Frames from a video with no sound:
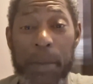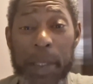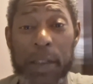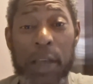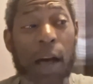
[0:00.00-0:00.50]

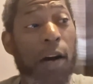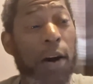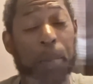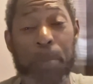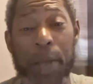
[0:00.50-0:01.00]
It's called
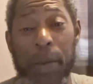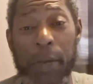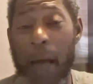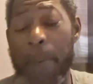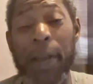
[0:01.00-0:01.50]
Abib.
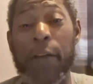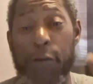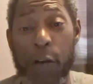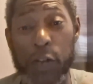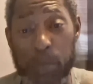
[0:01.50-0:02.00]
The
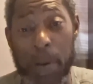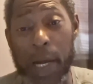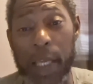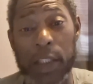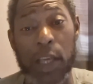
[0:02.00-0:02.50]
first
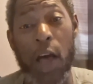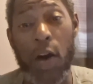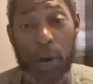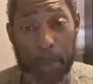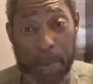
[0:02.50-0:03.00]
month is
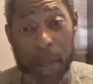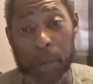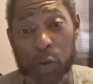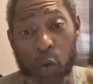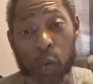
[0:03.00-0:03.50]
called
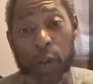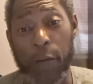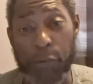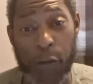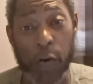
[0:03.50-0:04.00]
Abib. So the
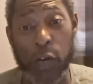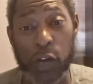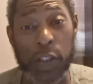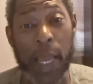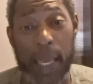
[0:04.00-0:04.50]

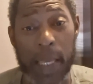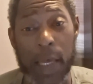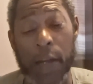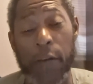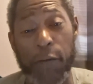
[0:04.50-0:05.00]
first day
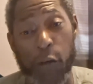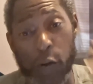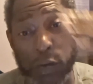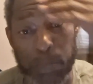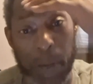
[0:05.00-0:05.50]
of the
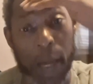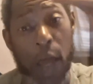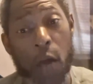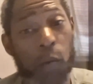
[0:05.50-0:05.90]
first month.